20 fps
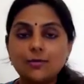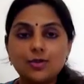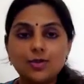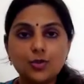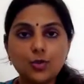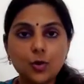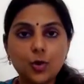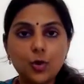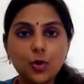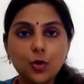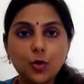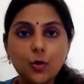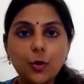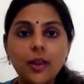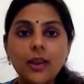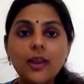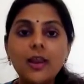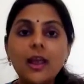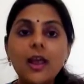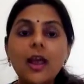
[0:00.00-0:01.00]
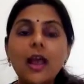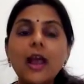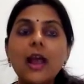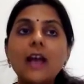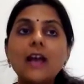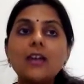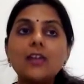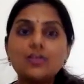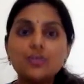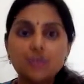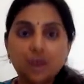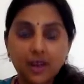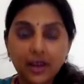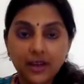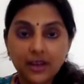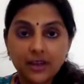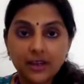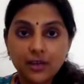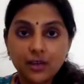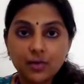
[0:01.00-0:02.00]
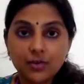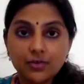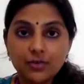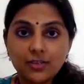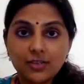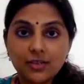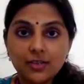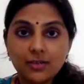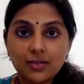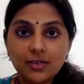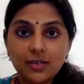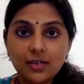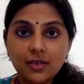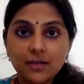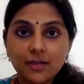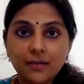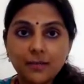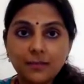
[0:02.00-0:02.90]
I'm sure you will. Try it out for some time.